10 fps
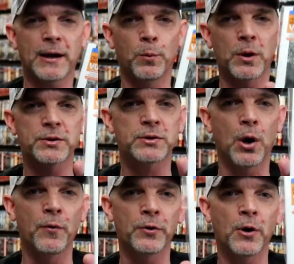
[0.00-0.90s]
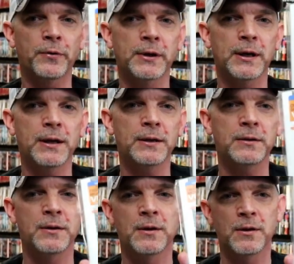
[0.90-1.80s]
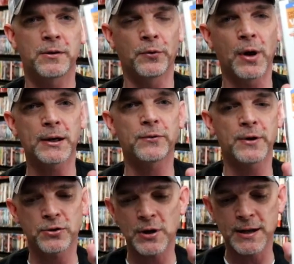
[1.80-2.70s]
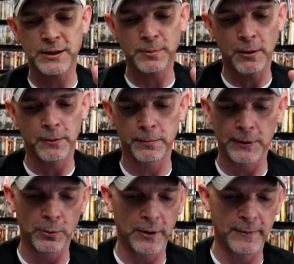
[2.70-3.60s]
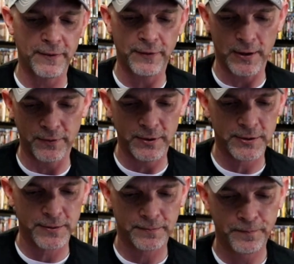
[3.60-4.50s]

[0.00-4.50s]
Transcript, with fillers: I could watch this over and over again. The Rocky franchise is probably one of my favorites.